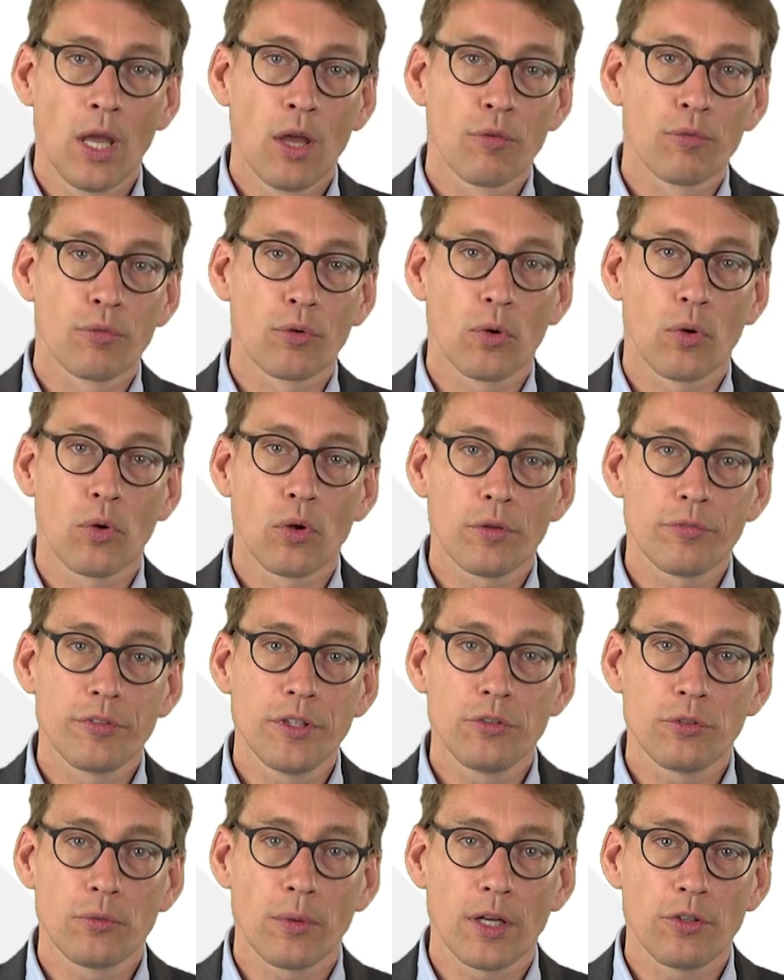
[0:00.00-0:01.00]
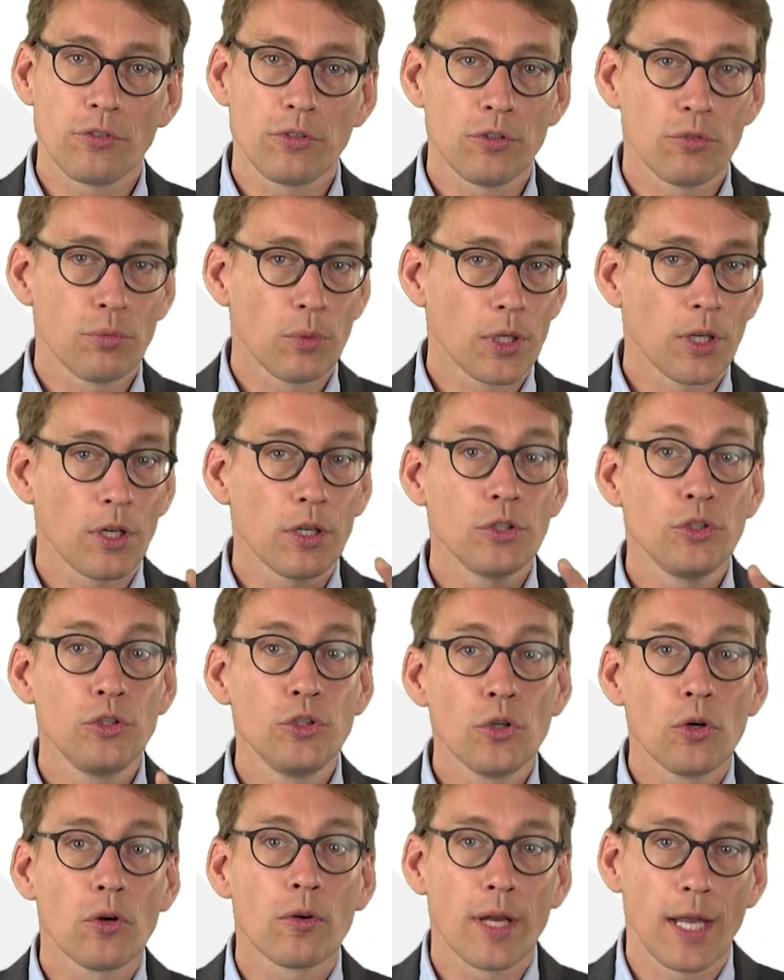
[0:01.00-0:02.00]
For all of these questions, what are
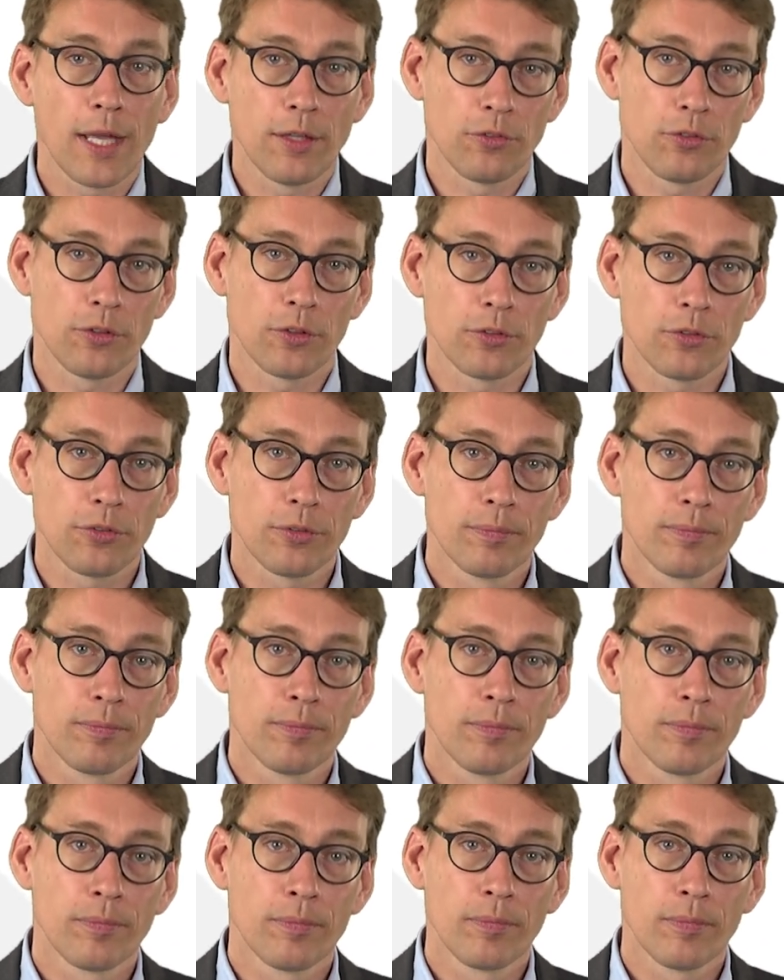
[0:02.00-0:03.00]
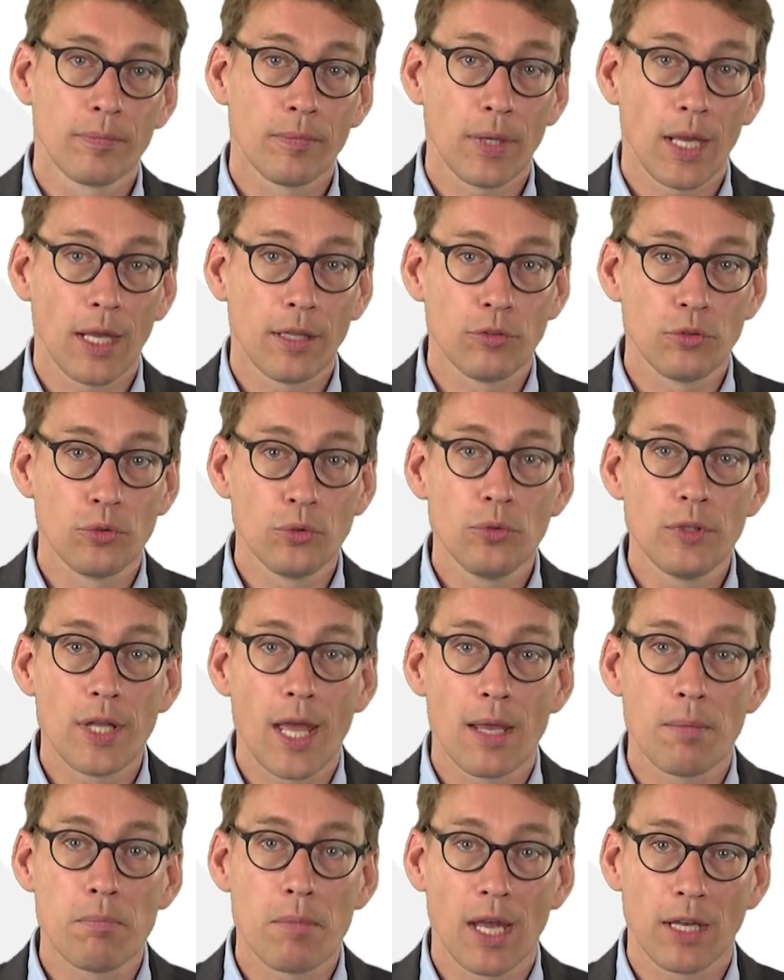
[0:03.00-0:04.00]
your answers? And do
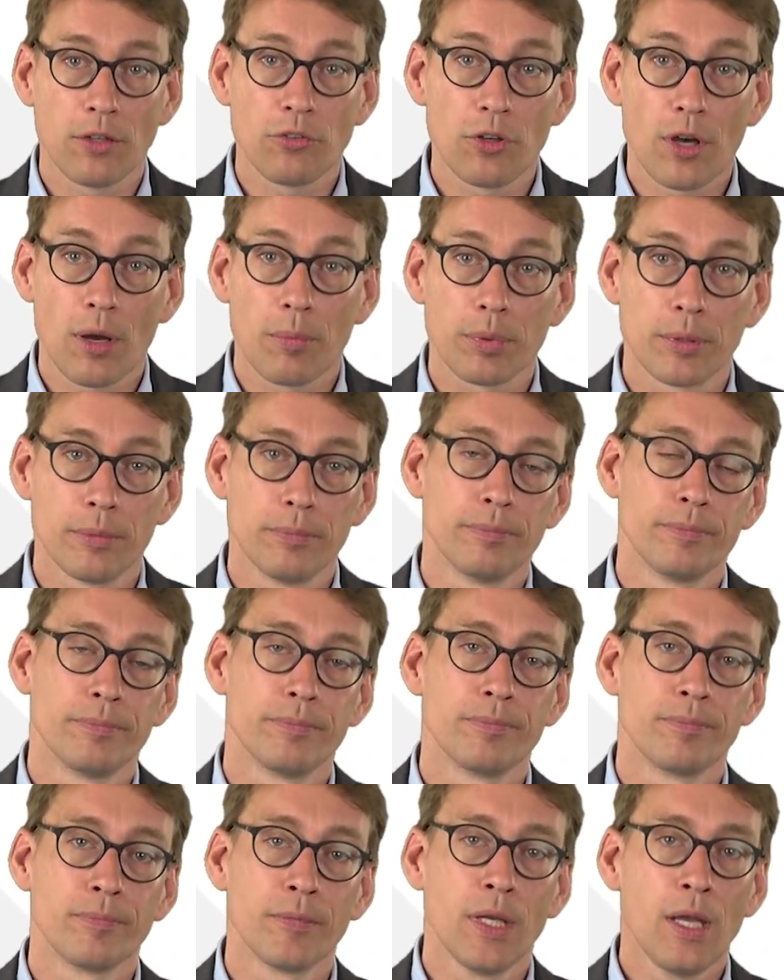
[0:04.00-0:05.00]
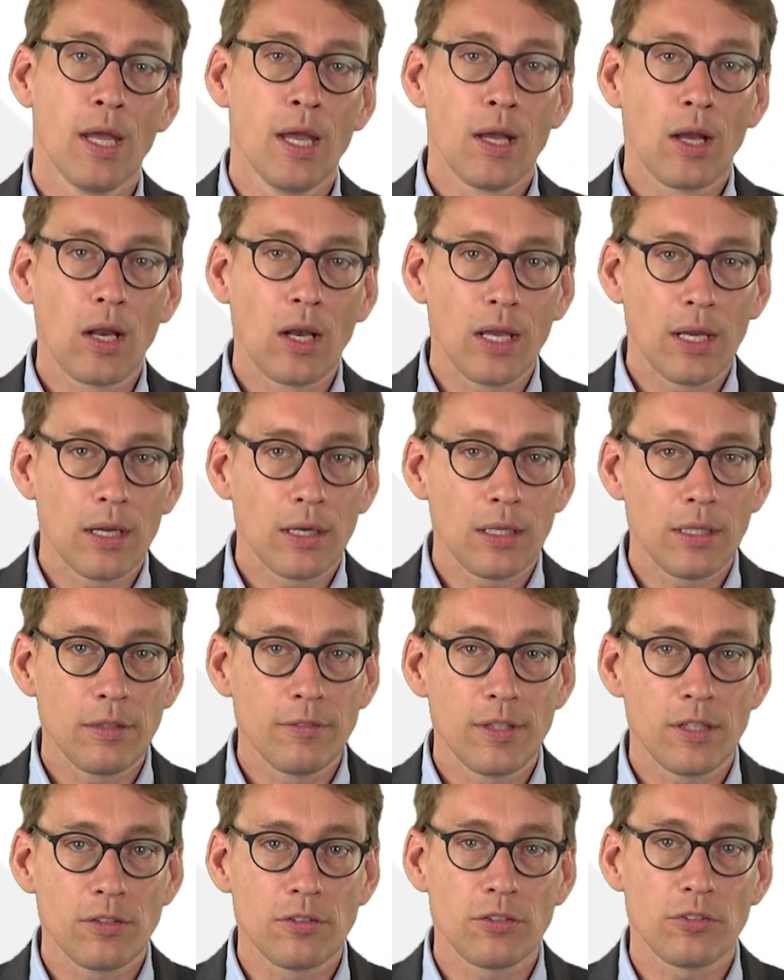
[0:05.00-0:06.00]
they match up? Clearly,
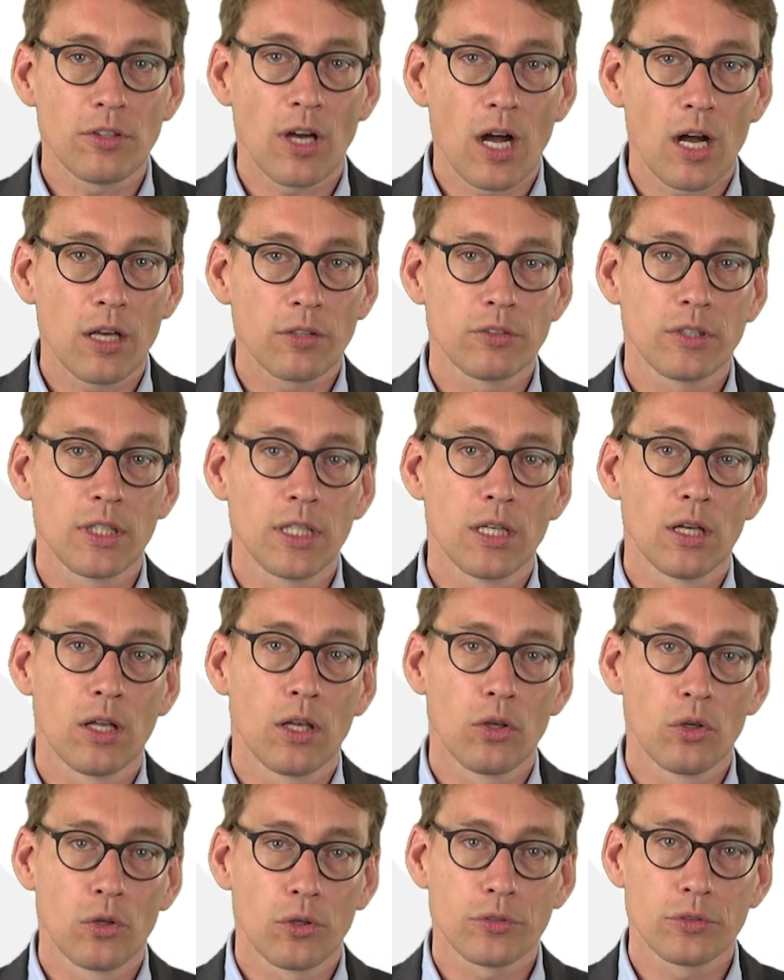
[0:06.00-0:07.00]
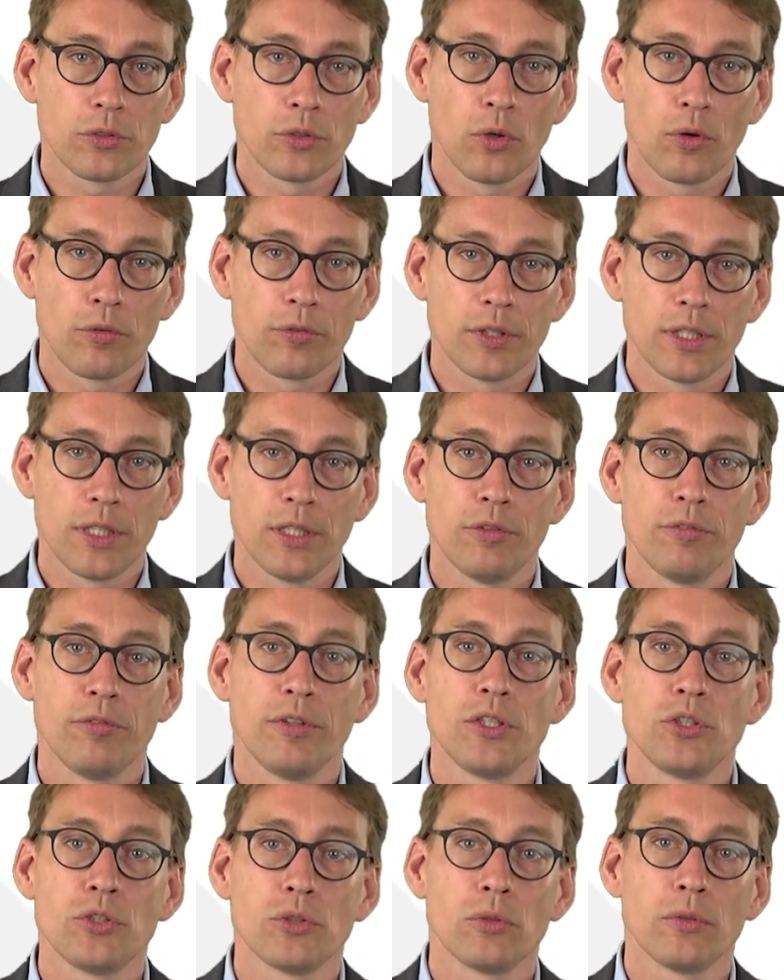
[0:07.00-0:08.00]
this is asking a lot of an
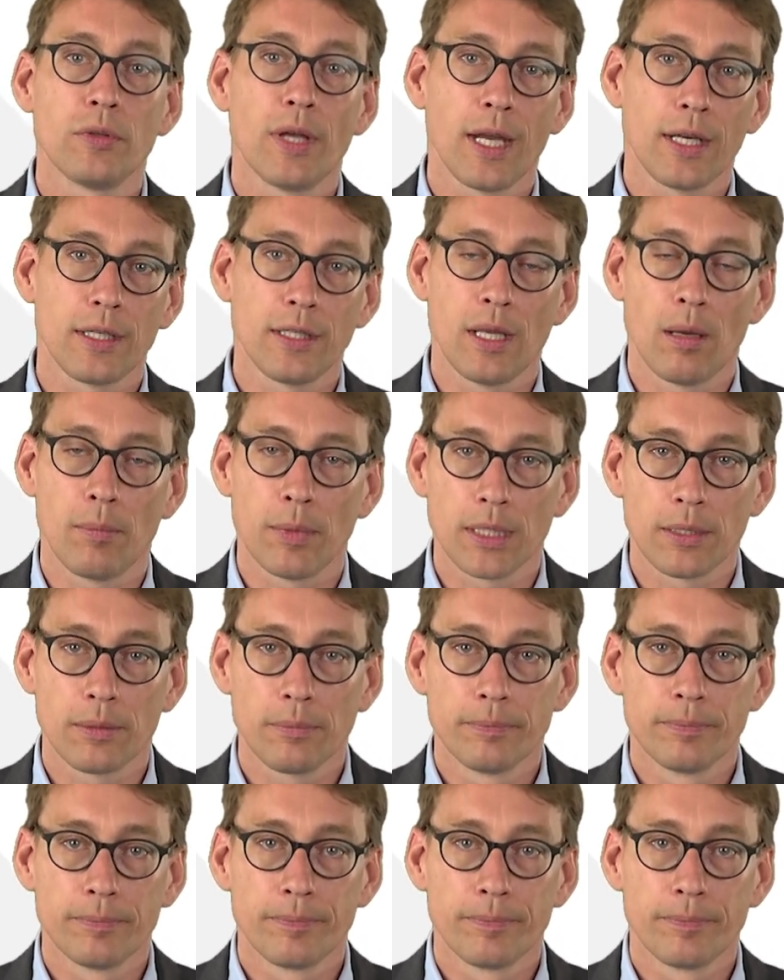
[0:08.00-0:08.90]
individual academic.